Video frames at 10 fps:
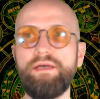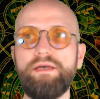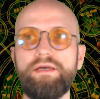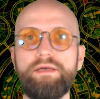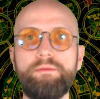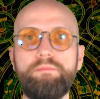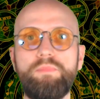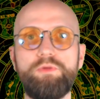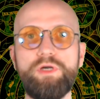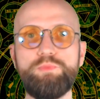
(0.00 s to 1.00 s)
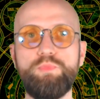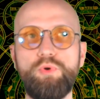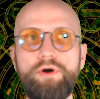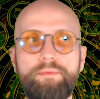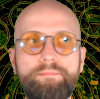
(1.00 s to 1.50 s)
but much
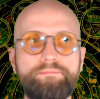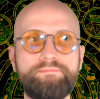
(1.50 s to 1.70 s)
more